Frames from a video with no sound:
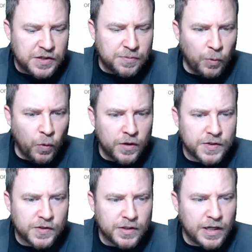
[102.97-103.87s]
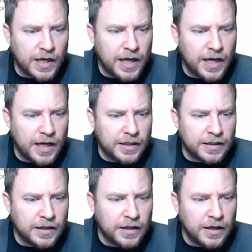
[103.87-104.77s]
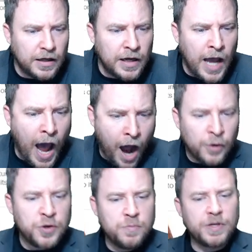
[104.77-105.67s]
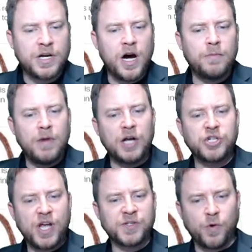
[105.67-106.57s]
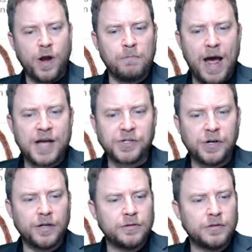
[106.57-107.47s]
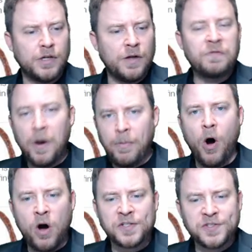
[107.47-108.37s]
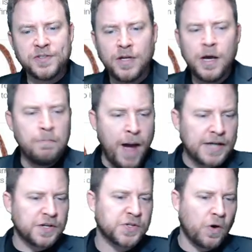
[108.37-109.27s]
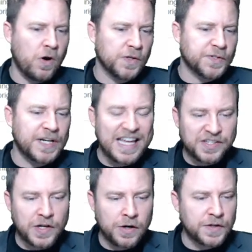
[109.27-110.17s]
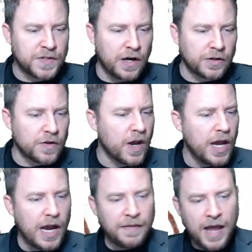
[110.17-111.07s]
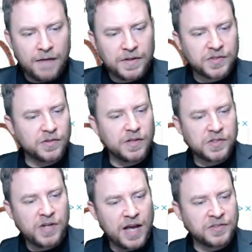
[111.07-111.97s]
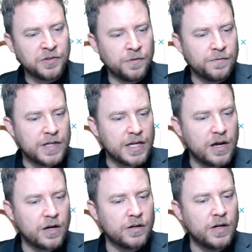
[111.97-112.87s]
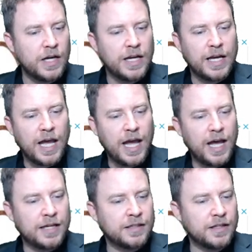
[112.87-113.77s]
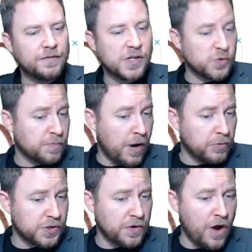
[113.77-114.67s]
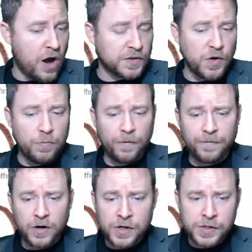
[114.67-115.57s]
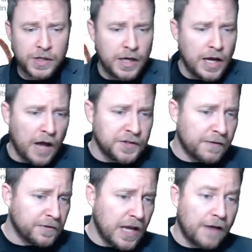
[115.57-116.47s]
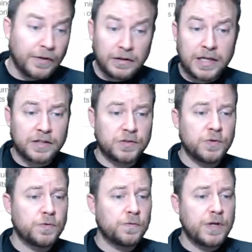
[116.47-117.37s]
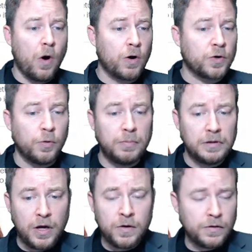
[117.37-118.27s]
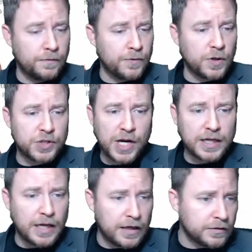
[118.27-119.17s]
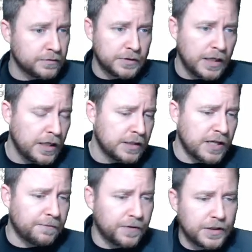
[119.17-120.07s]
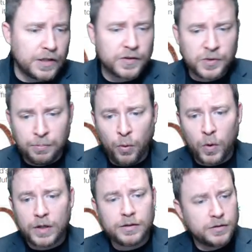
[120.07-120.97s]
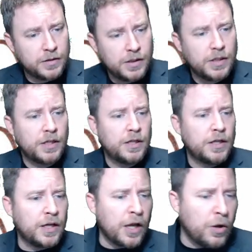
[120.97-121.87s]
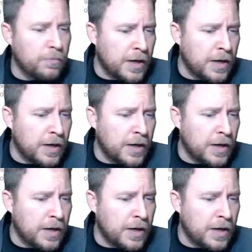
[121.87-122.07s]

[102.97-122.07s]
Sports. And how do you become a chess grandmaster? The boss, Magnus Carlsen, is here to tell you. And they have this nice little video. And this was published on October 1st. I'll definitely have the link to the article below if you want to check it out. Definitely support, yeah,